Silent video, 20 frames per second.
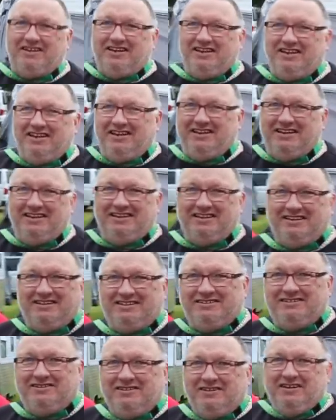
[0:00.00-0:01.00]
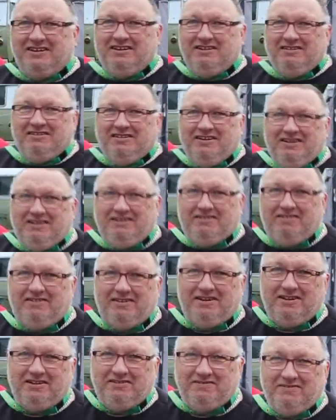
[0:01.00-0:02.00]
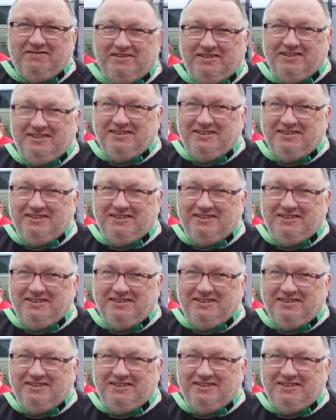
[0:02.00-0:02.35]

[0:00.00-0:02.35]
but it's yours for £11.30 tonight.